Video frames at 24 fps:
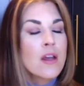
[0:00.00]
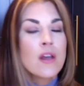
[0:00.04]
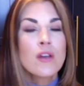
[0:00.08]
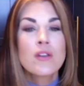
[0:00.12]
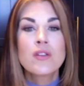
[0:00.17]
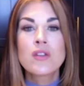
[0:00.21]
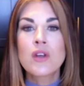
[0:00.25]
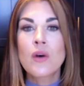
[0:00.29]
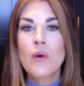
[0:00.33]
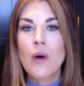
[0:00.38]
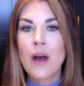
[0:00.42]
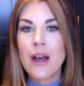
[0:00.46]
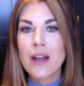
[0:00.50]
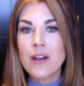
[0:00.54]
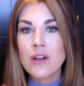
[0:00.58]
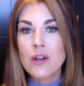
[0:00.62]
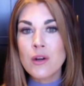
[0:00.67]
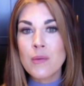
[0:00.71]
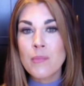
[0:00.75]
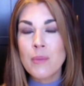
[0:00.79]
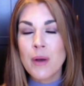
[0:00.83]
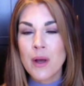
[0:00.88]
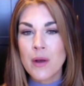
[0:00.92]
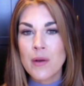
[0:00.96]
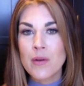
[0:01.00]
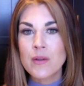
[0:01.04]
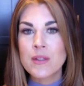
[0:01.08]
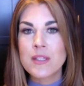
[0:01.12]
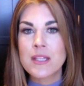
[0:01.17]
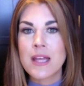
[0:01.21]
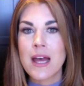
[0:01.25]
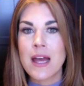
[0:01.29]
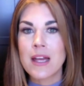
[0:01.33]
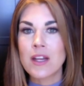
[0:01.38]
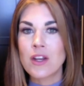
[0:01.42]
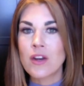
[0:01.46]
So under
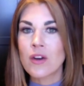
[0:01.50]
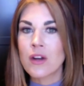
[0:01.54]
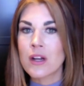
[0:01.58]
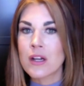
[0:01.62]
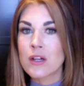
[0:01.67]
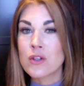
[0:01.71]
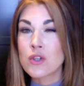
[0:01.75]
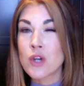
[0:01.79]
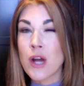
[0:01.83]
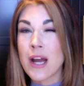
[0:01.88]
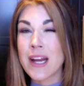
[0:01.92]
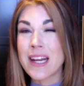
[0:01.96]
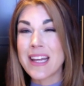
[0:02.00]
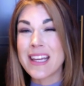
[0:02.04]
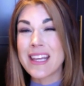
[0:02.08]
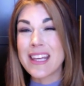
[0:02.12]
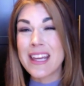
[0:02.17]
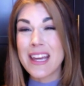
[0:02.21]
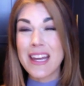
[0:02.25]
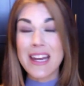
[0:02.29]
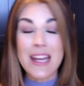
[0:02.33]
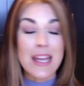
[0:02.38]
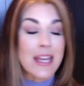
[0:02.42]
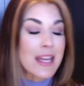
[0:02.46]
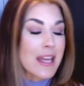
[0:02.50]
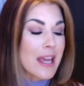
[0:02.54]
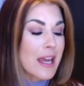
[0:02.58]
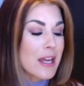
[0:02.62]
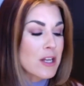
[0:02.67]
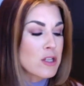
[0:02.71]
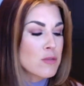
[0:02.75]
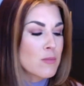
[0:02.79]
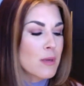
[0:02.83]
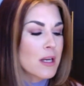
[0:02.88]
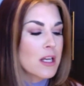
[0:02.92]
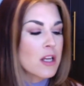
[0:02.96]
posts that you're going to try to get
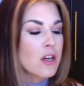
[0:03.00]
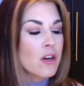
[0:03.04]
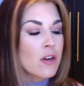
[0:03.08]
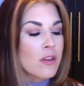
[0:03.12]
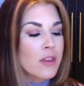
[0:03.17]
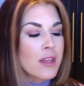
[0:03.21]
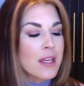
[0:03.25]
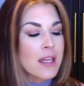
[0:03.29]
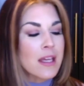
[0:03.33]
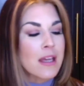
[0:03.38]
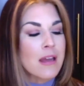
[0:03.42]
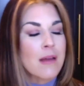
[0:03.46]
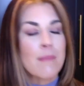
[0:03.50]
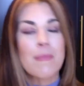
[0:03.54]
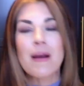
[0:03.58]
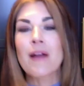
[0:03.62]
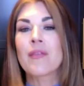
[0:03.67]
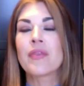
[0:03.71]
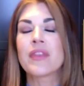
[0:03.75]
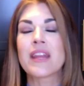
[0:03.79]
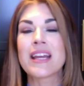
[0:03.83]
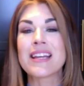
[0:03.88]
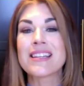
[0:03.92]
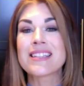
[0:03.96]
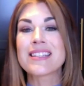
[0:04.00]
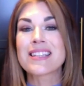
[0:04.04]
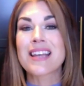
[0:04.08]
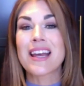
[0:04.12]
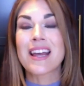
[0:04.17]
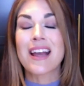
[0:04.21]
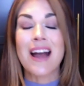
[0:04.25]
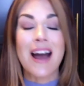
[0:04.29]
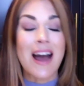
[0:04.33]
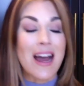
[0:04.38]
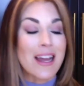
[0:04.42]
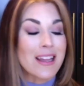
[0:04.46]
engagement, you're thinking about things
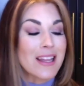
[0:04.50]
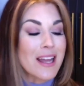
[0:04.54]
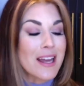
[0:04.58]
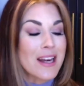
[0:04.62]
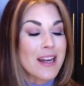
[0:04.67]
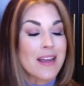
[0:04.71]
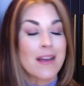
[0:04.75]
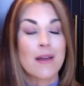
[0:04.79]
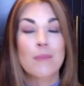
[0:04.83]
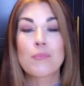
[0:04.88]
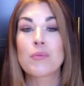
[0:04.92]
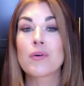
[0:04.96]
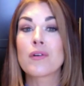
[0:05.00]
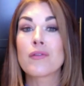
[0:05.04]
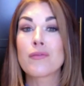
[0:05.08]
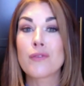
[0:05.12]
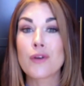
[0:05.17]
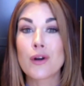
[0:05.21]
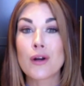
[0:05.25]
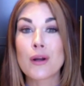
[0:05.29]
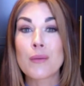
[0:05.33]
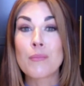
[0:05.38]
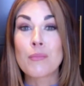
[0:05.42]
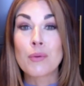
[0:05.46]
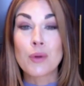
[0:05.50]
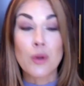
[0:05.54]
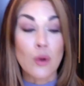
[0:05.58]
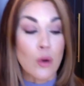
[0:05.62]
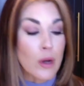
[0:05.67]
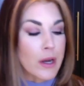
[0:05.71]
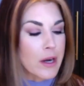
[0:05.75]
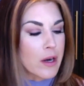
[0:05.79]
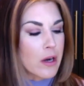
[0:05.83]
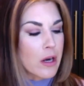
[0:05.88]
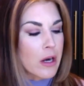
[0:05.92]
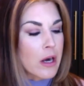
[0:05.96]
like highlighting a preferred
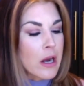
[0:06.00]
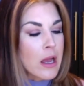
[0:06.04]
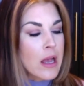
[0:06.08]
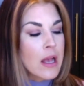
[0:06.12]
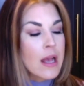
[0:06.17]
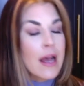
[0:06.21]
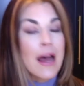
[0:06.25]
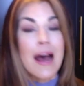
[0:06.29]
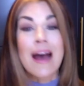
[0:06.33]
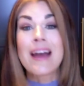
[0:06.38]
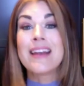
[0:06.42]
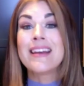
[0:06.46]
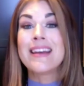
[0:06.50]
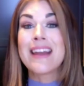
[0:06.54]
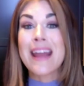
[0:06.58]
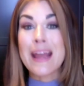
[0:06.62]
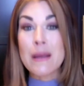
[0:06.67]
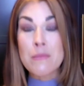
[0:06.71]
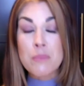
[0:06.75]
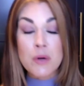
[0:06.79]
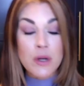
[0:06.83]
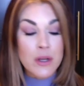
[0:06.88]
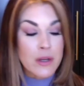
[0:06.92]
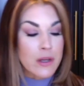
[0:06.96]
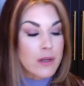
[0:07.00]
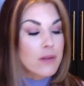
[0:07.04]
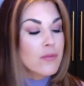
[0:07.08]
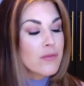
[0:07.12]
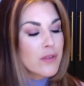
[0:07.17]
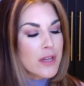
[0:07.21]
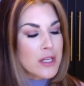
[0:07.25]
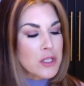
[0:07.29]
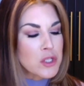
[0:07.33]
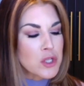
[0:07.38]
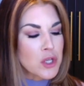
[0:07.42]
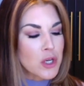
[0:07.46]
employer, a neighborhood
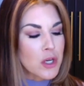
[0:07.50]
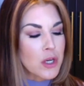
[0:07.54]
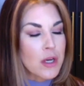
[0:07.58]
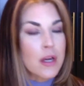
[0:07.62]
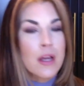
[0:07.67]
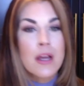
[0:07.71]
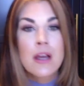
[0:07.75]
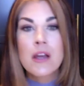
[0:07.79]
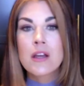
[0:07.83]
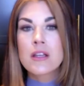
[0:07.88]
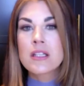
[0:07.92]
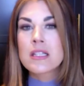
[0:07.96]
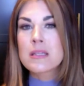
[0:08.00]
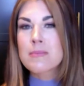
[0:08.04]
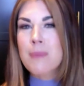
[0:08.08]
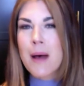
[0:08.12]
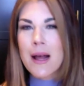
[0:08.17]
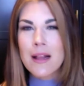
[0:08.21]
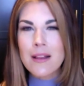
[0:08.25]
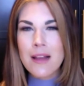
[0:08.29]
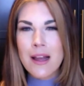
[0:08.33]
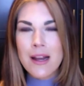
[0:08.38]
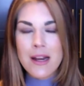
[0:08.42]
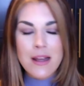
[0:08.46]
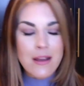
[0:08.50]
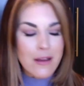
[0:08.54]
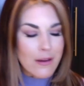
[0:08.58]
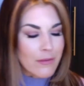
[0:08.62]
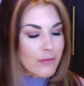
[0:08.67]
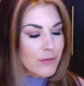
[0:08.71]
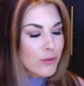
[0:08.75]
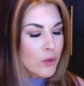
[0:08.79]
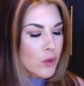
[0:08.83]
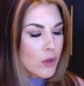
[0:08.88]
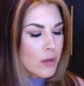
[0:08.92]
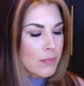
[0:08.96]
feature, spotlighting a
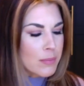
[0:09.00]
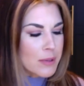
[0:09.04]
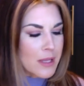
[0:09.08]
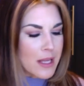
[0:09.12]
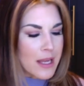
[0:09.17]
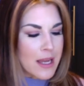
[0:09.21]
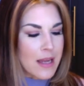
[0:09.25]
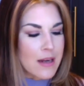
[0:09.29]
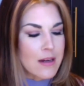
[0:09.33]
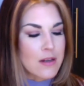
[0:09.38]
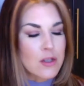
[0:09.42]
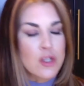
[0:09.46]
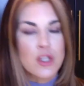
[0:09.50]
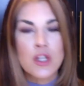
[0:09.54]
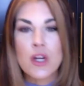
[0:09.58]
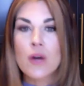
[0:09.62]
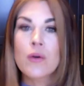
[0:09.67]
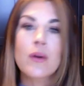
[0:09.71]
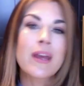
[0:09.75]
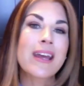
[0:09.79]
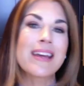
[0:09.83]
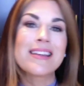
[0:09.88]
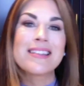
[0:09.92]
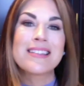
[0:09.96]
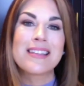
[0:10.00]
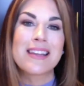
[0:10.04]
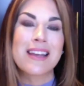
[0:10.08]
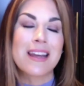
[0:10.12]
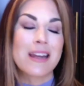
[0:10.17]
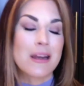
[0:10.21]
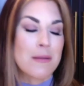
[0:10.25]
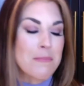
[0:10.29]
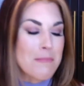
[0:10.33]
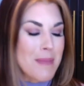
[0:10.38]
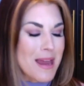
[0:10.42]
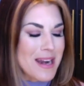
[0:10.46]
floor plan, showcasing
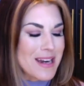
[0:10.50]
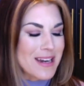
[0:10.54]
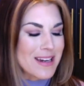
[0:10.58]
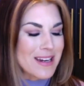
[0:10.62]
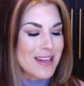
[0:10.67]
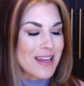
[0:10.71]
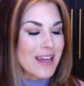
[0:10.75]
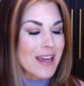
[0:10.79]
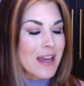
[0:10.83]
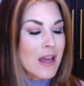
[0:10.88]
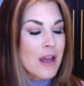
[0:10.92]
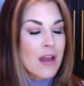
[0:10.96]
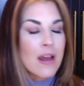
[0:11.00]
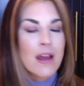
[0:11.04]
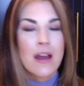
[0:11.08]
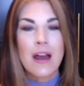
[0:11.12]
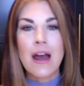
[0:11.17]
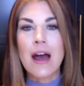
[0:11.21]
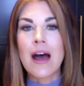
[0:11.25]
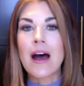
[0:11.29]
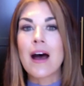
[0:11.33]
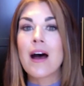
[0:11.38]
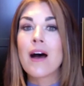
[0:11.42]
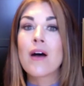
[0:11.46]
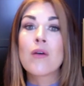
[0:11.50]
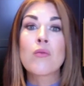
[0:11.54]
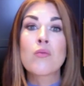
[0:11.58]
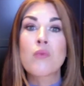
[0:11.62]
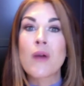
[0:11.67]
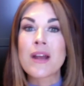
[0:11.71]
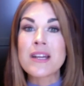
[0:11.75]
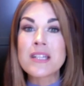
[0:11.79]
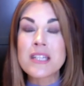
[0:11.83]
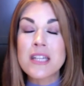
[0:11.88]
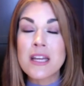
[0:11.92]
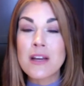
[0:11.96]
an amenity, a
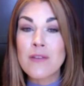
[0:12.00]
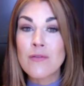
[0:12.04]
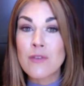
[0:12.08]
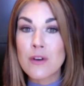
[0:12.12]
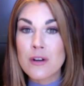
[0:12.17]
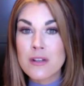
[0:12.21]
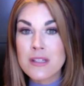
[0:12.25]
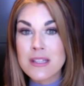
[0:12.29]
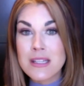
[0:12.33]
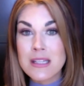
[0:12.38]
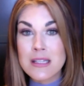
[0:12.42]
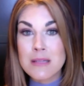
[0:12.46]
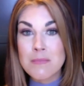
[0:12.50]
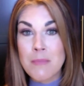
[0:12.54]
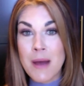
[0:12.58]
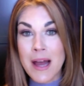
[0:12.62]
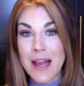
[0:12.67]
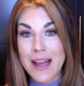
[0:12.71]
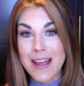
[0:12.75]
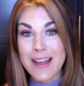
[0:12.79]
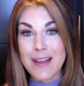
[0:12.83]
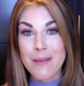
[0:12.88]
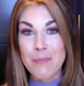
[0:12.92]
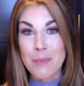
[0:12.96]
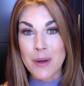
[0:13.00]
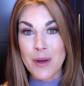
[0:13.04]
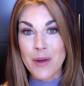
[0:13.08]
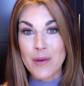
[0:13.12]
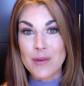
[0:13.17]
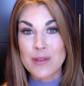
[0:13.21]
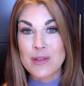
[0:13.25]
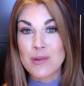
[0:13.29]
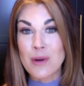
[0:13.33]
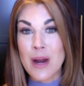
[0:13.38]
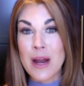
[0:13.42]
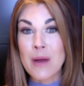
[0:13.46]
renting versus buying
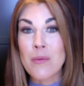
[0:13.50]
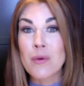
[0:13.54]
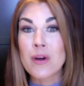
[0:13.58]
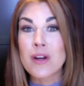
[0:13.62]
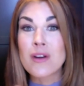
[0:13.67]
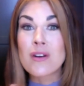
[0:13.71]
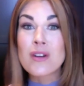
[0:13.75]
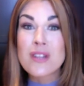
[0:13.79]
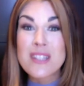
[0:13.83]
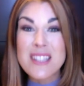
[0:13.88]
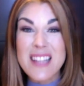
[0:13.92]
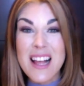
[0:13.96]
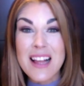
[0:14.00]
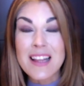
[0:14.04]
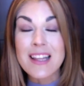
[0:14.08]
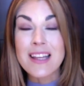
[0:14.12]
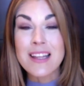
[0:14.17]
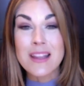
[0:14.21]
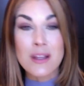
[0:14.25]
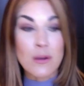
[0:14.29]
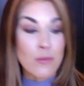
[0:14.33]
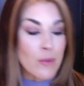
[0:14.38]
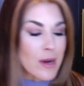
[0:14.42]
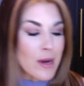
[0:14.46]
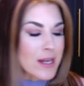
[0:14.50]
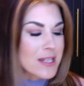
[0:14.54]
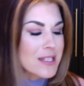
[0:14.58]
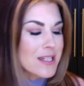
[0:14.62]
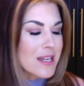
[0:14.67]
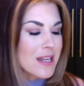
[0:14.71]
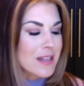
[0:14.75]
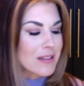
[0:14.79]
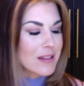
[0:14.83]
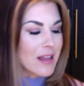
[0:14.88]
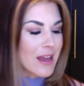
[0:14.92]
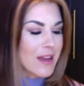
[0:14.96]
post, right, where you're selling the
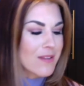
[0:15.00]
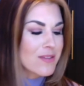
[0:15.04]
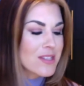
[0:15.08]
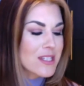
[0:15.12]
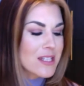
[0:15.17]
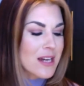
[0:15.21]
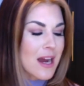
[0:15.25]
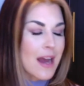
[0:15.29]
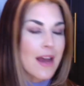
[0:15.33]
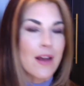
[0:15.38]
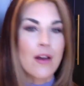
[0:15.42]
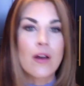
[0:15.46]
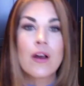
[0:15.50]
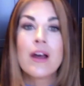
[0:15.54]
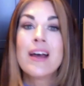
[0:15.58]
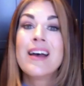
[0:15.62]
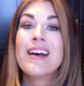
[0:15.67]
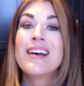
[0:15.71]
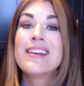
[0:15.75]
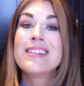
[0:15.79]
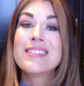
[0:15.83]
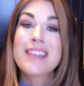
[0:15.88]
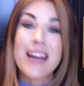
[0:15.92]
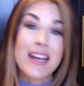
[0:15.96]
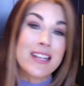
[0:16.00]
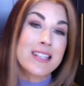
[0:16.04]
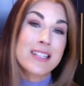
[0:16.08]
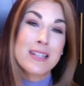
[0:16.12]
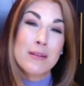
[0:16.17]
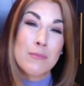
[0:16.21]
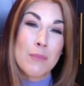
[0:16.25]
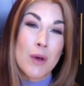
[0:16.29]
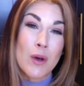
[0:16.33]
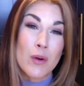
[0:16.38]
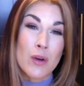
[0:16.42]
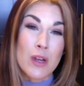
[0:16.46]
renting lifestyle,
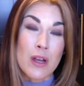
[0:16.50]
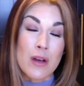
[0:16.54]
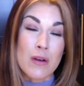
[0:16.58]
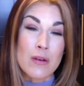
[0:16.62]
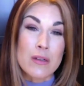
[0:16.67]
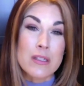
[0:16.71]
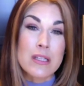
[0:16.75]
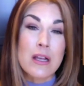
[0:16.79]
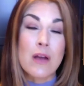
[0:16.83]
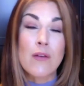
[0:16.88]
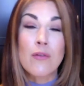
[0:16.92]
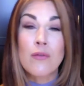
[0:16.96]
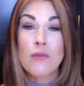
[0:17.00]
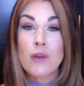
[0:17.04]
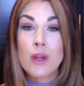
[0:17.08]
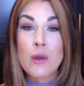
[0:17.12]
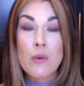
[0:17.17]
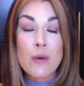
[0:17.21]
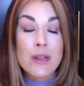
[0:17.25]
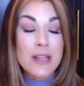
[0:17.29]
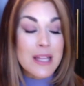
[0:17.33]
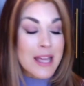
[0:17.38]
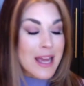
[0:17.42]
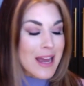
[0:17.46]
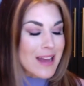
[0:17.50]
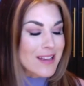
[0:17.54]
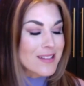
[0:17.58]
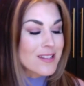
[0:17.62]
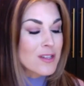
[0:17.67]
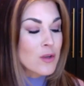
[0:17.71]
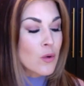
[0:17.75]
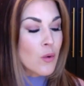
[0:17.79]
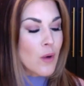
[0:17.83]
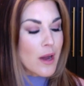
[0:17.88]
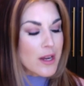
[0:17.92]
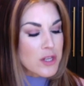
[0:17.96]
testimonials, frequently
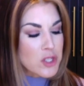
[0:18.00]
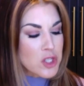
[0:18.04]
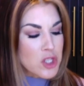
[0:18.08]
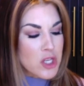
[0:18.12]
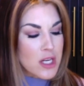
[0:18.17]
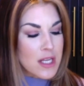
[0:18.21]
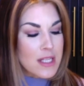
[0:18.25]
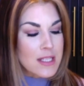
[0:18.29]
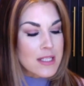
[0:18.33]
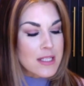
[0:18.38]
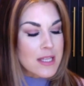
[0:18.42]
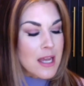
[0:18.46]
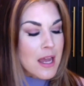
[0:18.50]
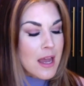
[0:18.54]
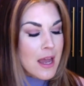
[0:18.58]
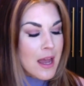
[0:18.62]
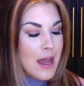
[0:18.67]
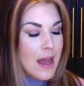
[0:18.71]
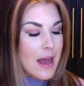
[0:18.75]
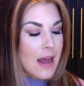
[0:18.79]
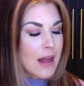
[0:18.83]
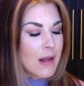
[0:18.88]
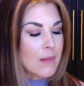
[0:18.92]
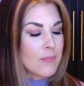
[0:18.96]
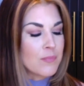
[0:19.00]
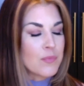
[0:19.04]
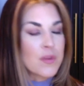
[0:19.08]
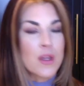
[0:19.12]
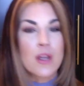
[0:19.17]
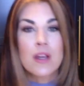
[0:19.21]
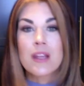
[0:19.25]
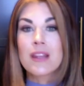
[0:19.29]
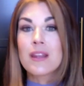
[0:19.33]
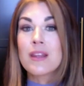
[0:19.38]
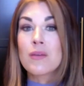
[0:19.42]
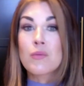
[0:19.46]
asked questions,
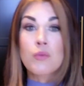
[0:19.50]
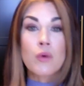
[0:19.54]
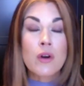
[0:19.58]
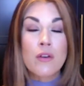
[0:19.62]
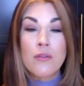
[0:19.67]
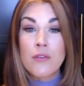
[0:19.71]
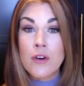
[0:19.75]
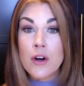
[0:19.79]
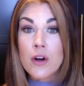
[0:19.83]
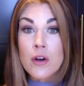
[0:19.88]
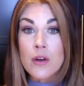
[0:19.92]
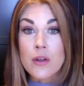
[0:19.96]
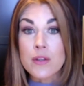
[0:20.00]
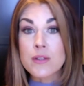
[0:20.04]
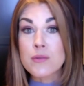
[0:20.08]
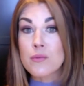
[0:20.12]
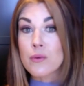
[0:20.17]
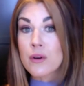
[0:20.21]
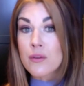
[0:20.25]
referrals.